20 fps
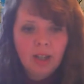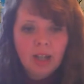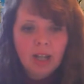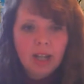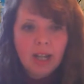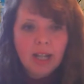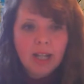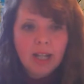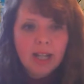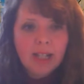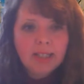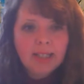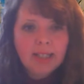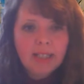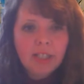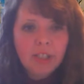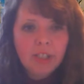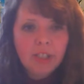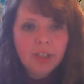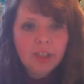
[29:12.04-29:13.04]
And as
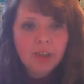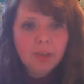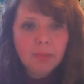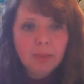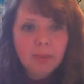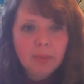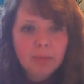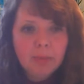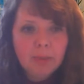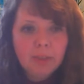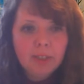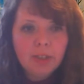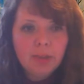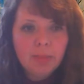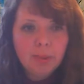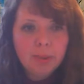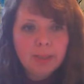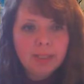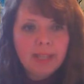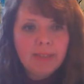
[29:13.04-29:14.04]
teachers, you'll be able to
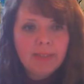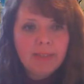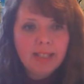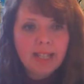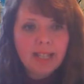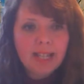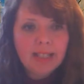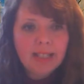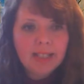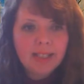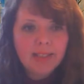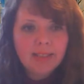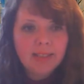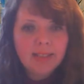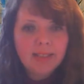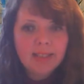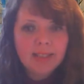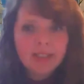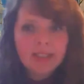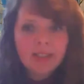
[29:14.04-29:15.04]
present the
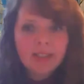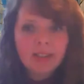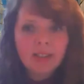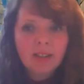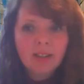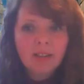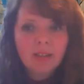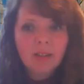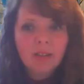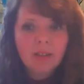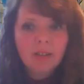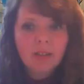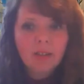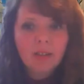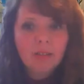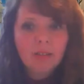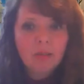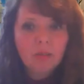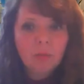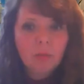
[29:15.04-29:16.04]
lessons
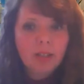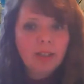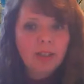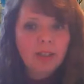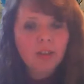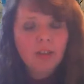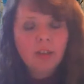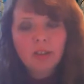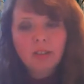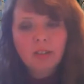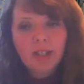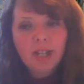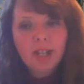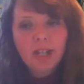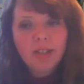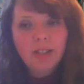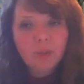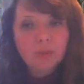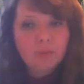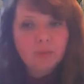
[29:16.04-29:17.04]
whether you're
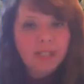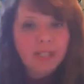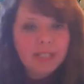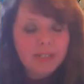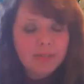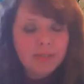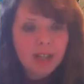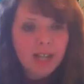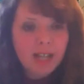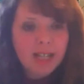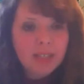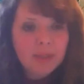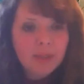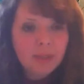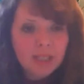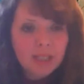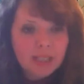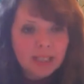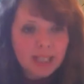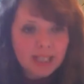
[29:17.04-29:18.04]
online or face-to-face
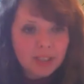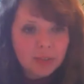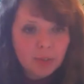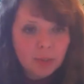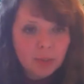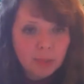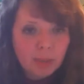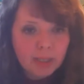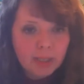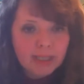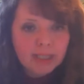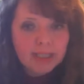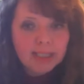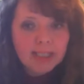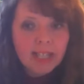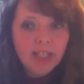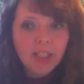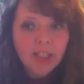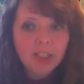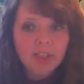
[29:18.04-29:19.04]
with the classroom
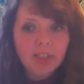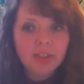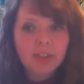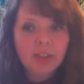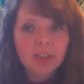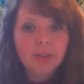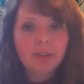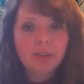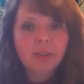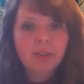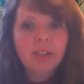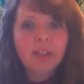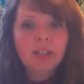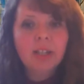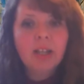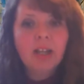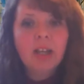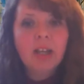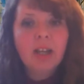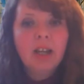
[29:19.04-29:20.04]
presentation tool.
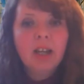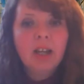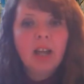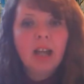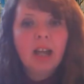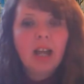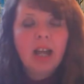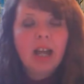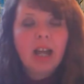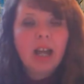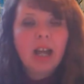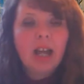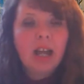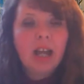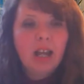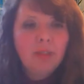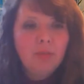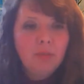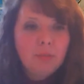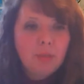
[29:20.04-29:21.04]

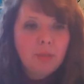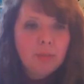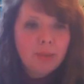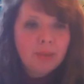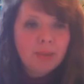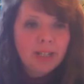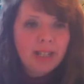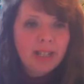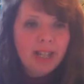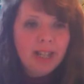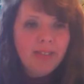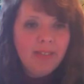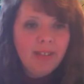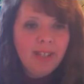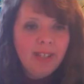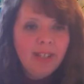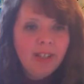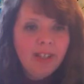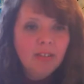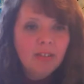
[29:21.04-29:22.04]
And remember that in
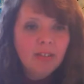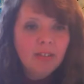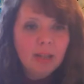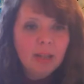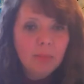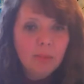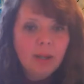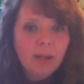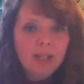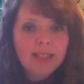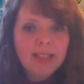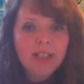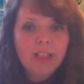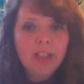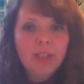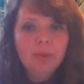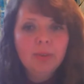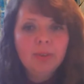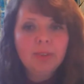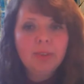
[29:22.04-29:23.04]
the online
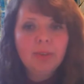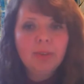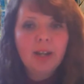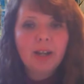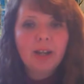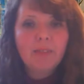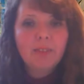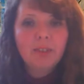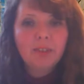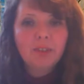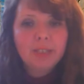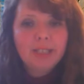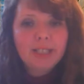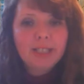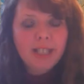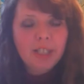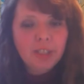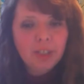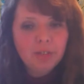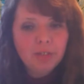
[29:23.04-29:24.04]
practice, you also have your
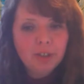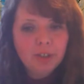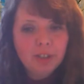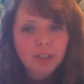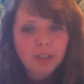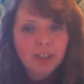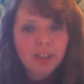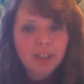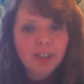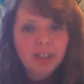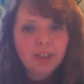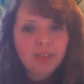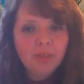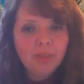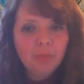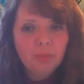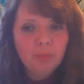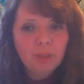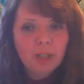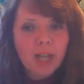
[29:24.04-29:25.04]
teacher
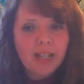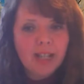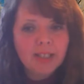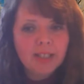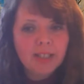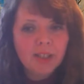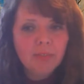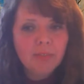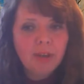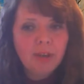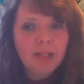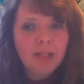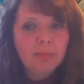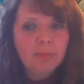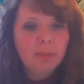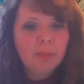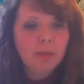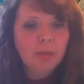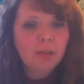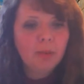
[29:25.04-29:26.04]
version that has the grade
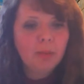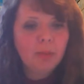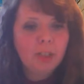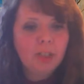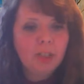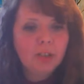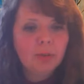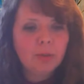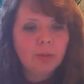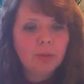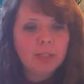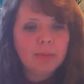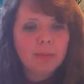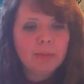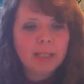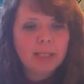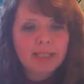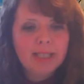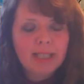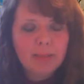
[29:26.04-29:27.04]
book, which
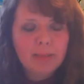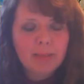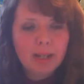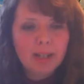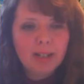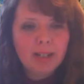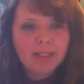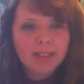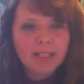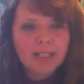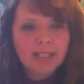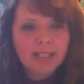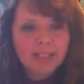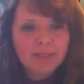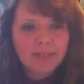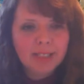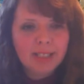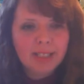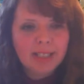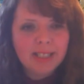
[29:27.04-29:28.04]
automatically marks
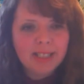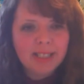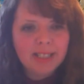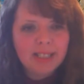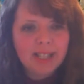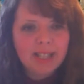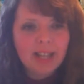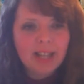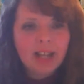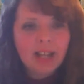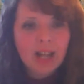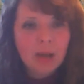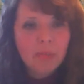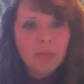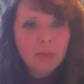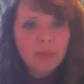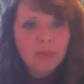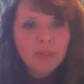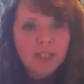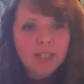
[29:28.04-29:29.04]
activities
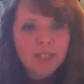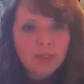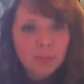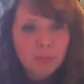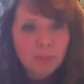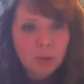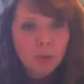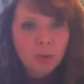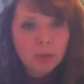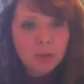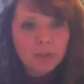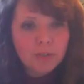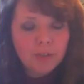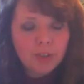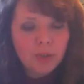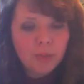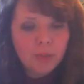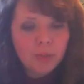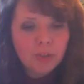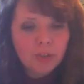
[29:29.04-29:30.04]
and provides reports for
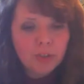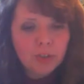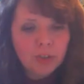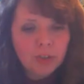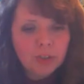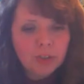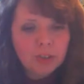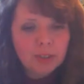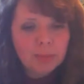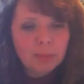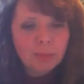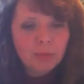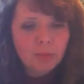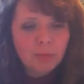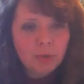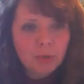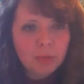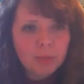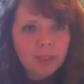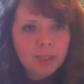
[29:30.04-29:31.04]
you on students'
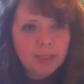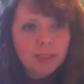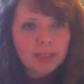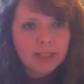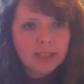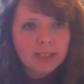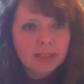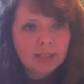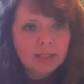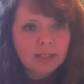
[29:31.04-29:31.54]
performance.